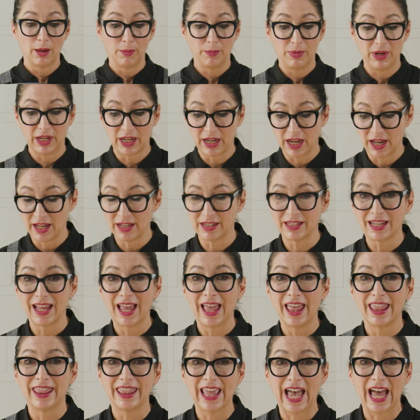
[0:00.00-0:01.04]
because
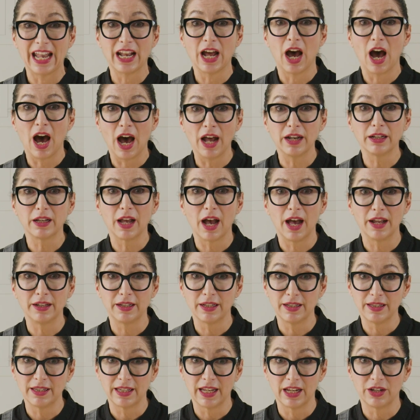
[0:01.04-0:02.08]
that hot
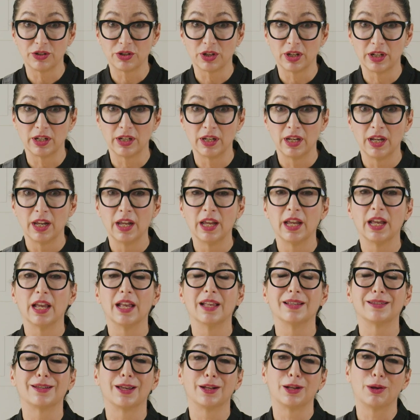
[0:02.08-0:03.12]
condensation
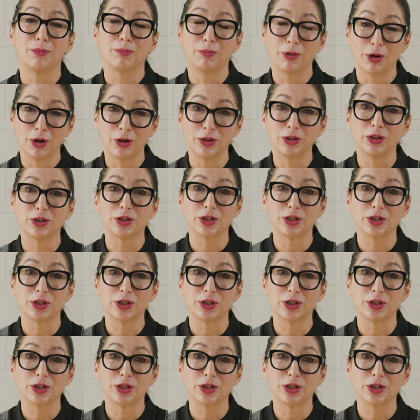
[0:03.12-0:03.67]
is gonna burn your